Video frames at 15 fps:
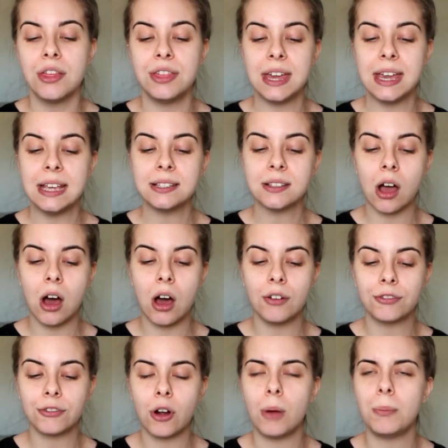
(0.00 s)
these are
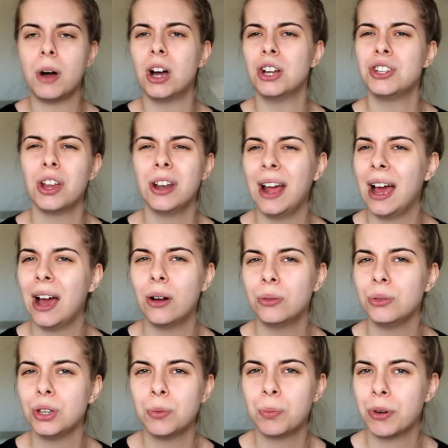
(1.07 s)
from, I don't know
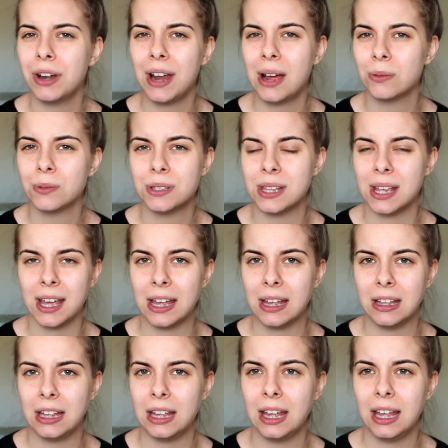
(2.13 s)
how you pronounce
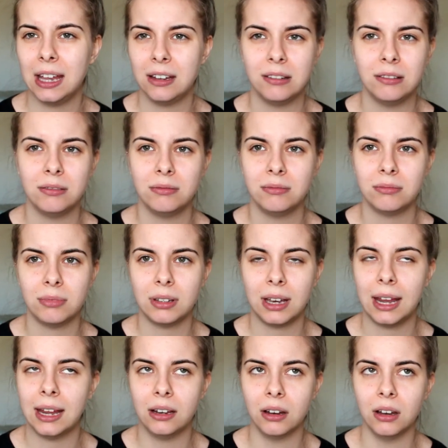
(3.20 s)
it in
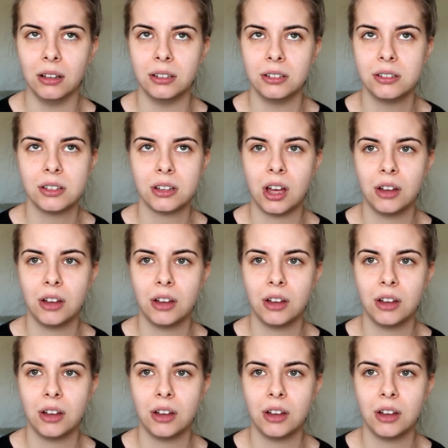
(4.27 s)
England.